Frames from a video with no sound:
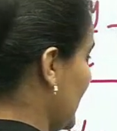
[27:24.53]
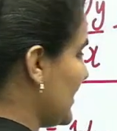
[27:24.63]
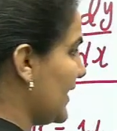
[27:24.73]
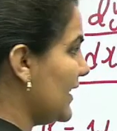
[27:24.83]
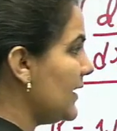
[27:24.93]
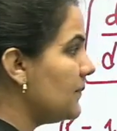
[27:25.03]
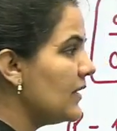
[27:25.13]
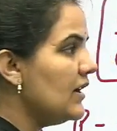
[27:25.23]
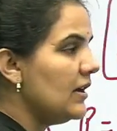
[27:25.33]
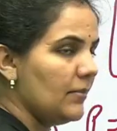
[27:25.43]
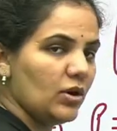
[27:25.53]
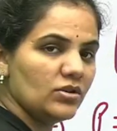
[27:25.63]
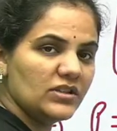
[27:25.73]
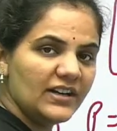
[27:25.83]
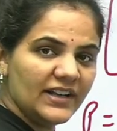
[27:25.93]
exactly,
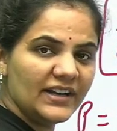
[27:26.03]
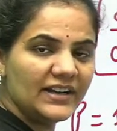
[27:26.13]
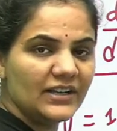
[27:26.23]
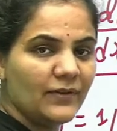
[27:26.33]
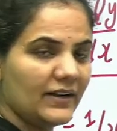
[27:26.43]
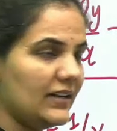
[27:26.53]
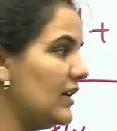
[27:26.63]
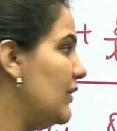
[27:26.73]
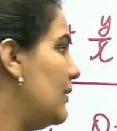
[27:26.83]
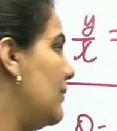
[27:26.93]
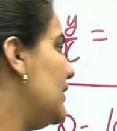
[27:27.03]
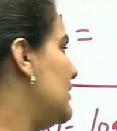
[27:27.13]
because the integrating factor will be,